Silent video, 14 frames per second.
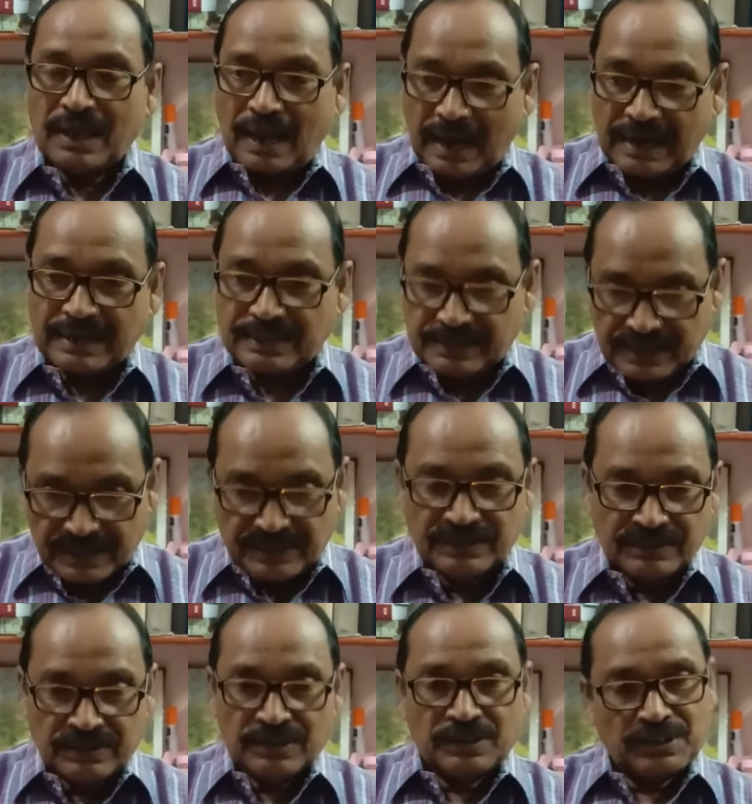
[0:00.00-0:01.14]
and then
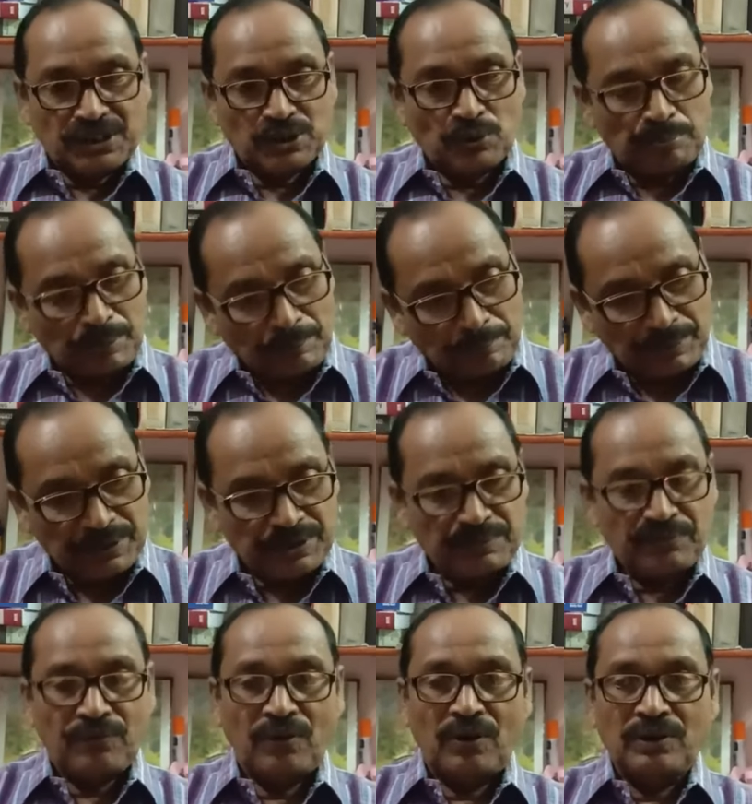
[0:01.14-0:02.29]
you prepare
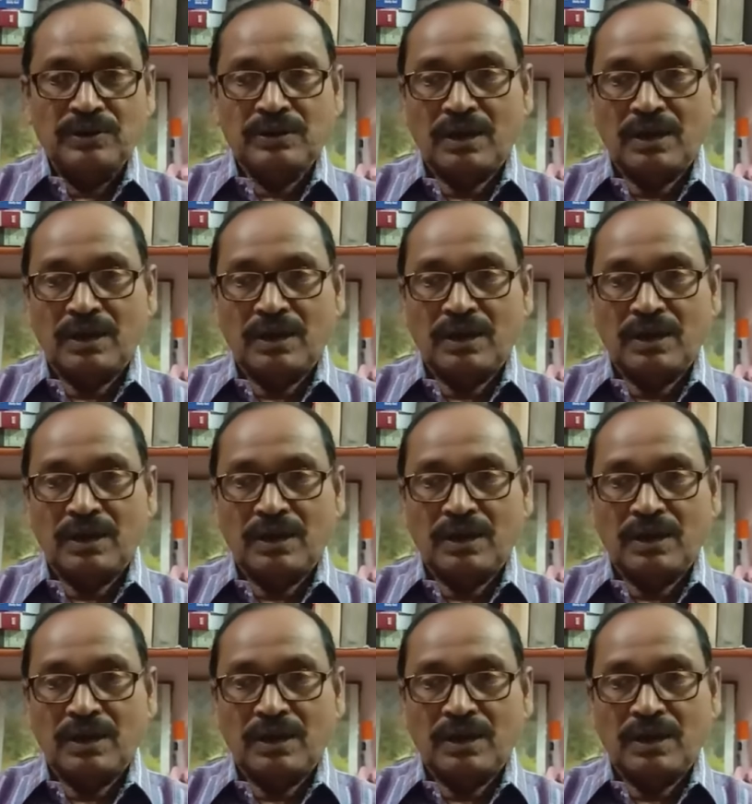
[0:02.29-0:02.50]
for